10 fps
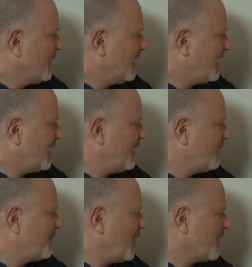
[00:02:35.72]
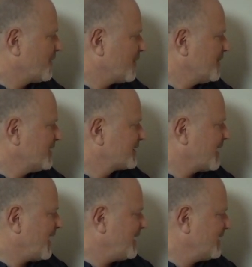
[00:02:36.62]
uh, part from this
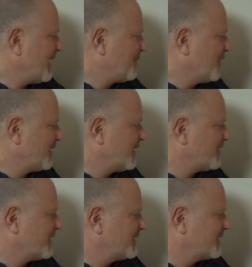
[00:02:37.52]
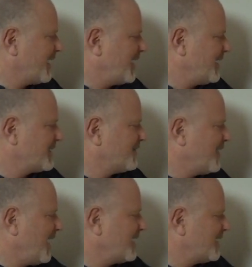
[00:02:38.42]
side and I put it under this side, I
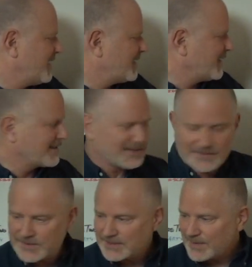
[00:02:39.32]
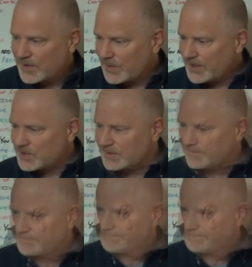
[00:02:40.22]
divided it, and I still have the same equation.